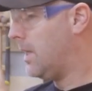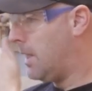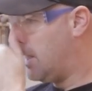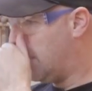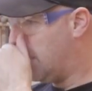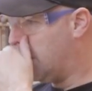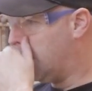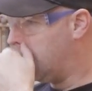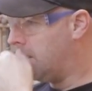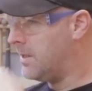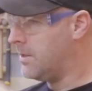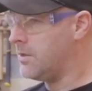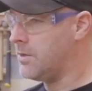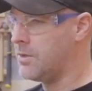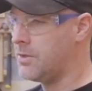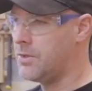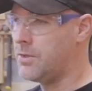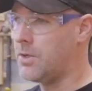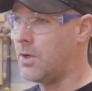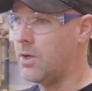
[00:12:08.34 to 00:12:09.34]
and
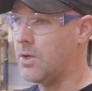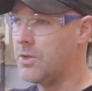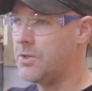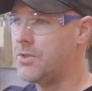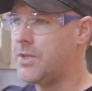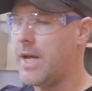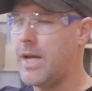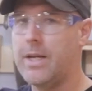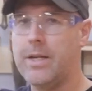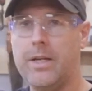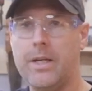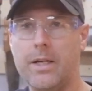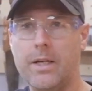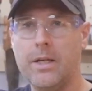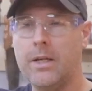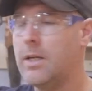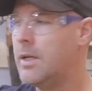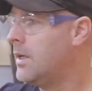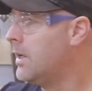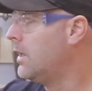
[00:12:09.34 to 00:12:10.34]
start
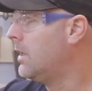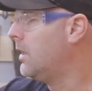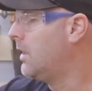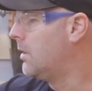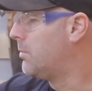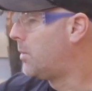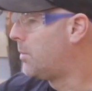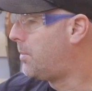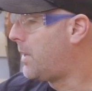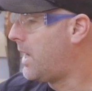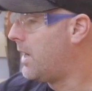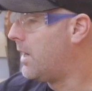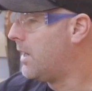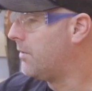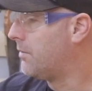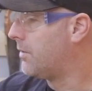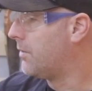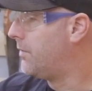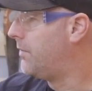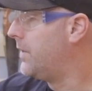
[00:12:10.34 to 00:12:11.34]
sanding and
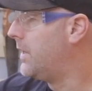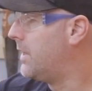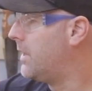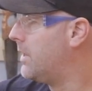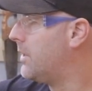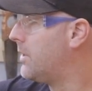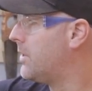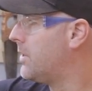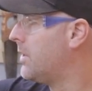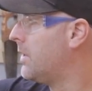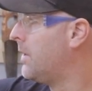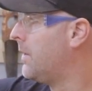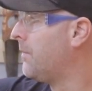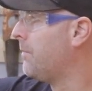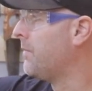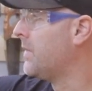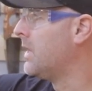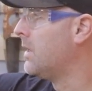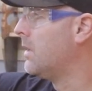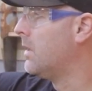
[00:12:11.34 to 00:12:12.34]
preparing for finish.
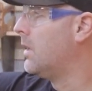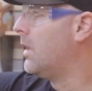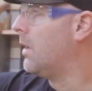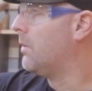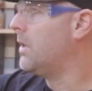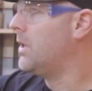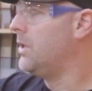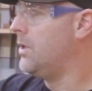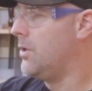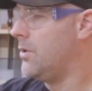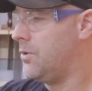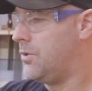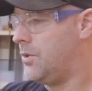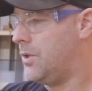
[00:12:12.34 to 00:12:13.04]
I'm gonna use